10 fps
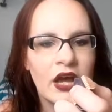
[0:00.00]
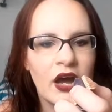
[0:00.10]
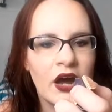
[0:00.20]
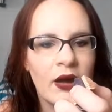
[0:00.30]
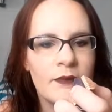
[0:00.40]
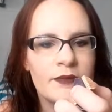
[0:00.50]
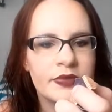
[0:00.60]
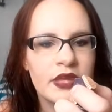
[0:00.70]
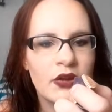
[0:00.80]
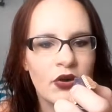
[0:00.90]
um,
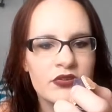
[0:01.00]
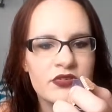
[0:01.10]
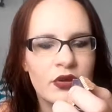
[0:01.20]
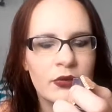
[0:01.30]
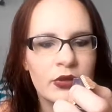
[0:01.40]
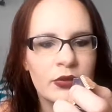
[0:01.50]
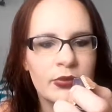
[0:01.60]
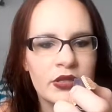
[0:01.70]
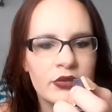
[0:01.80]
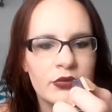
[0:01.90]
can also
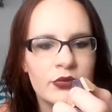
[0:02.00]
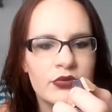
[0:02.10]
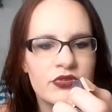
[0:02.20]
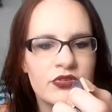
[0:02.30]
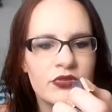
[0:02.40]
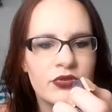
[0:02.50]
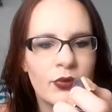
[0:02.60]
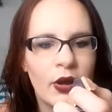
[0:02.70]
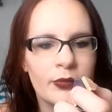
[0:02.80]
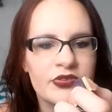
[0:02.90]
be used
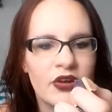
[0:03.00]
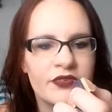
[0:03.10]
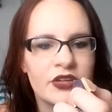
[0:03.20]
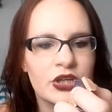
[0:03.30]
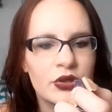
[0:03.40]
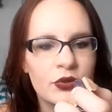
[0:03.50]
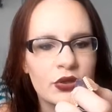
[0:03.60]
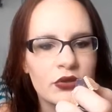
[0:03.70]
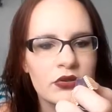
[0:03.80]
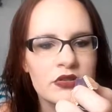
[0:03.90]
to help soften
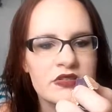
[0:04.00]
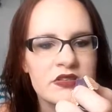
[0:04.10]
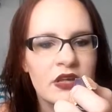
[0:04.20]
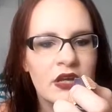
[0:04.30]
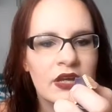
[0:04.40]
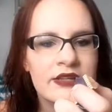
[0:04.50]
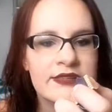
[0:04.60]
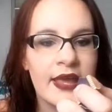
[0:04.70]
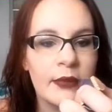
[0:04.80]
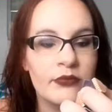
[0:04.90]
cuticles,
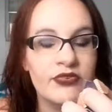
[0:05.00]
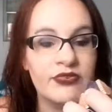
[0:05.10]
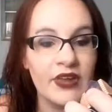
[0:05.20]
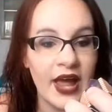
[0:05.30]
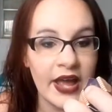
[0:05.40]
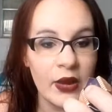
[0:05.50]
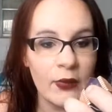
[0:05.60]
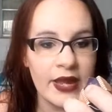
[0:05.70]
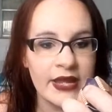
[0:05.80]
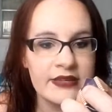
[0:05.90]
tame
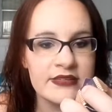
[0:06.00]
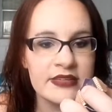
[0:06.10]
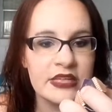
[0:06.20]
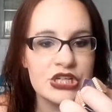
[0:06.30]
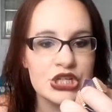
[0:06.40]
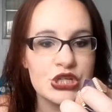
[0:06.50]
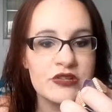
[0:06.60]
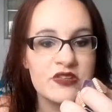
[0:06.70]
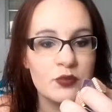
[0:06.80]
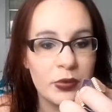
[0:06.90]
flyaways, condition
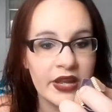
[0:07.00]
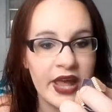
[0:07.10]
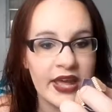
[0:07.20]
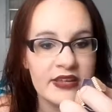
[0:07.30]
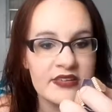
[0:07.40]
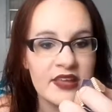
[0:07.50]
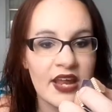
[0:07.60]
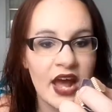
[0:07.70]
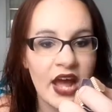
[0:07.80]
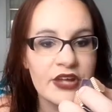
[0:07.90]
split ends,
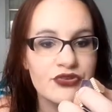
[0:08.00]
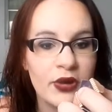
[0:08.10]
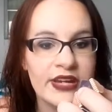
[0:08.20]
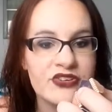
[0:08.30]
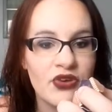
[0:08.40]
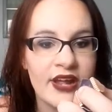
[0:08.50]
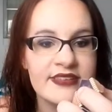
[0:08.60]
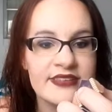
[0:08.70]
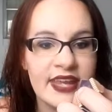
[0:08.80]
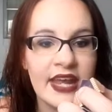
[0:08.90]
and hydrate dry
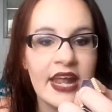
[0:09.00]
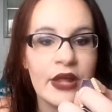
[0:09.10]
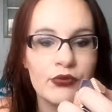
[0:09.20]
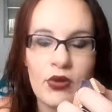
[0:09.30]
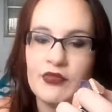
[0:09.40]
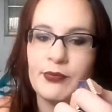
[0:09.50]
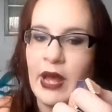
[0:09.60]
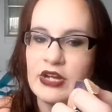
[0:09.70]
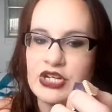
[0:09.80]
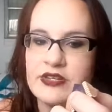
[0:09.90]
skin and rough
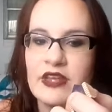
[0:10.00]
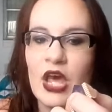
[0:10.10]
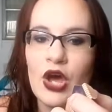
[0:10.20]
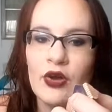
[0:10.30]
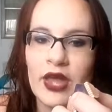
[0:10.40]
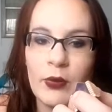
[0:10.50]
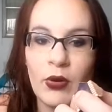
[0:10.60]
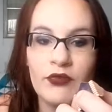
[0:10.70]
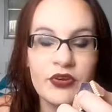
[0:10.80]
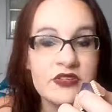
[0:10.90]
patches. Okay,
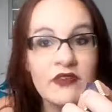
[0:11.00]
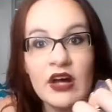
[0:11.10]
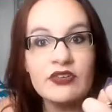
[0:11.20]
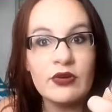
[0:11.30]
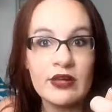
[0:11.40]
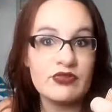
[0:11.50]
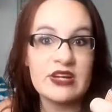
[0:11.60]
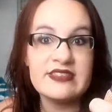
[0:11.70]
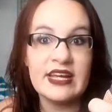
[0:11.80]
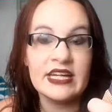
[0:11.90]
well, first of all, I don't have dry
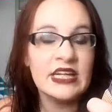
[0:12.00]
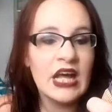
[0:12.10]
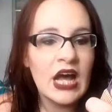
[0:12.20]
skin.